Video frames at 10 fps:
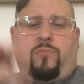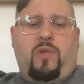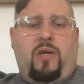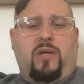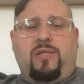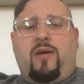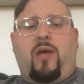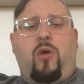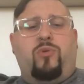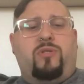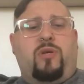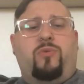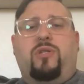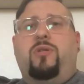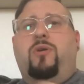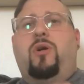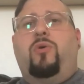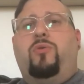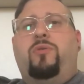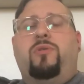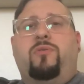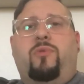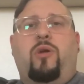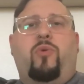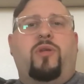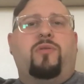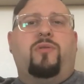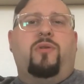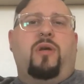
because I was a little cold when I went and